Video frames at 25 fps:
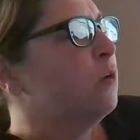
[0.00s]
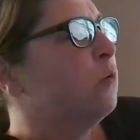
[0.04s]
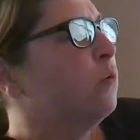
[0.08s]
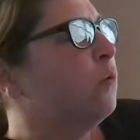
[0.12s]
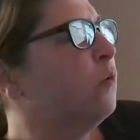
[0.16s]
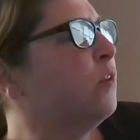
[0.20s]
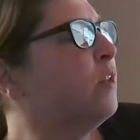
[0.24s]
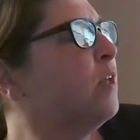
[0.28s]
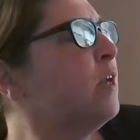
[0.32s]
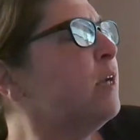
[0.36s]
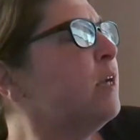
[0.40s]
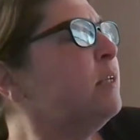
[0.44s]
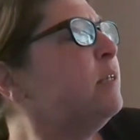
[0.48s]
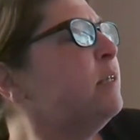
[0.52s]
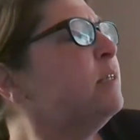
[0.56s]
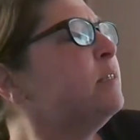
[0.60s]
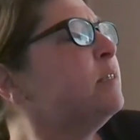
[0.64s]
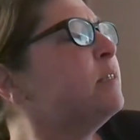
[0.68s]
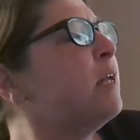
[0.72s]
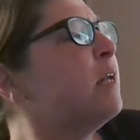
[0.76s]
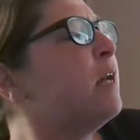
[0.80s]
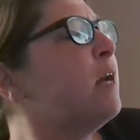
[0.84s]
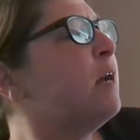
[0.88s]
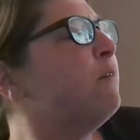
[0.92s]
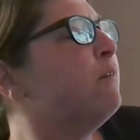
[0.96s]
Well, the idea
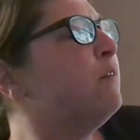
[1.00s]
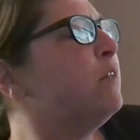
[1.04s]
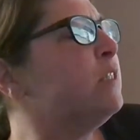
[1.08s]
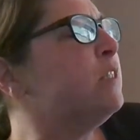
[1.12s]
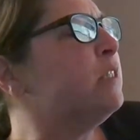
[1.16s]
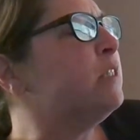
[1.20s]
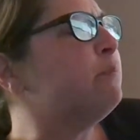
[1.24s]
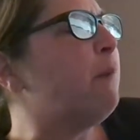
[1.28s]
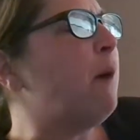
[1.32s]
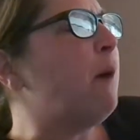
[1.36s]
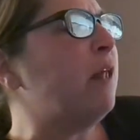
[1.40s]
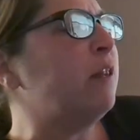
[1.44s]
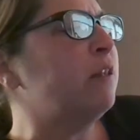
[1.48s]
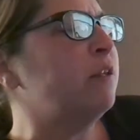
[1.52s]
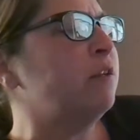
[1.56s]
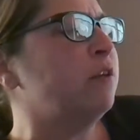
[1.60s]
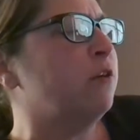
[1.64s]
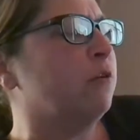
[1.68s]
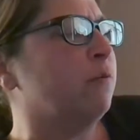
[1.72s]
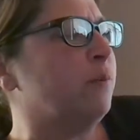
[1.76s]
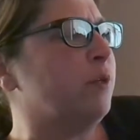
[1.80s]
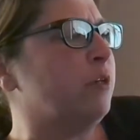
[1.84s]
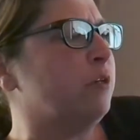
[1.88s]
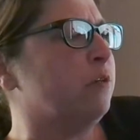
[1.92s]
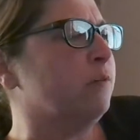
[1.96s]
is I have this
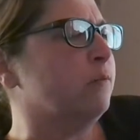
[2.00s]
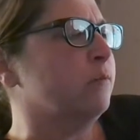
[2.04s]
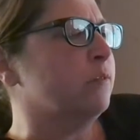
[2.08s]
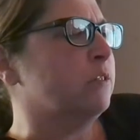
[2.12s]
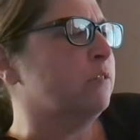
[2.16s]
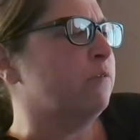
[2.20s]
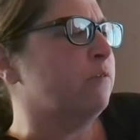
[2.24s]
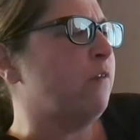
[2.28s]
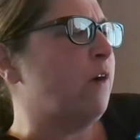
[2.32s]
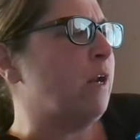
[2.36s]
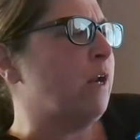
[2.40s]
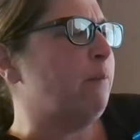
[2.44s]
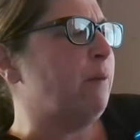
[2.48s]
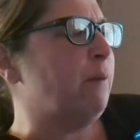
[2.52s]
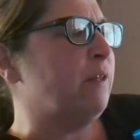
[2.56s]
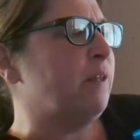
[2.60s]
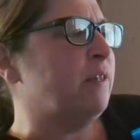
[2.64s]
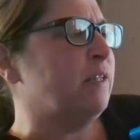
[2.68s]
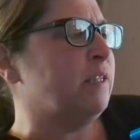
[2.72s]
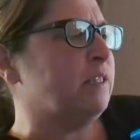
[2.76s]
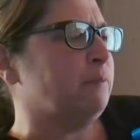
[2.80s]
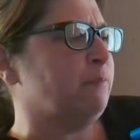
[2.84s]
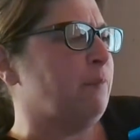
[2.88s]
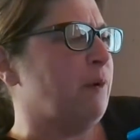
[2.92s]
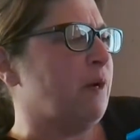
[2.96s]
polynomial divided by
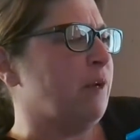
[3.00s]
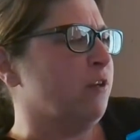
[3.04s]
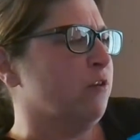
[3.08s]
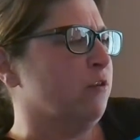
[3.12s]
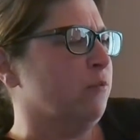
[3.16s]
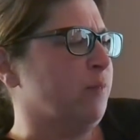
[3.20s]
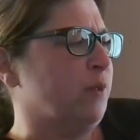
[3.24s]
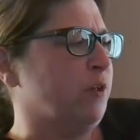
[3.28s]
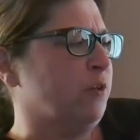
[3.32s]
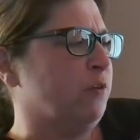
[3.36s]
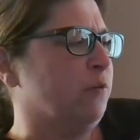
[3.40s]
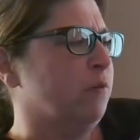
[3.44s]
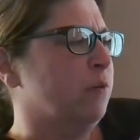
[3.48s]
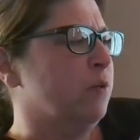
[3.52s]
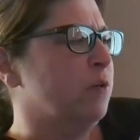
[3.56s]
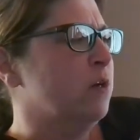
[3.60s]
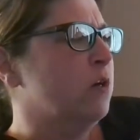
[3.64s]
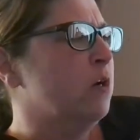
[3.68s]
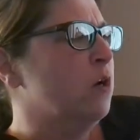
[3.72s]
this monomial.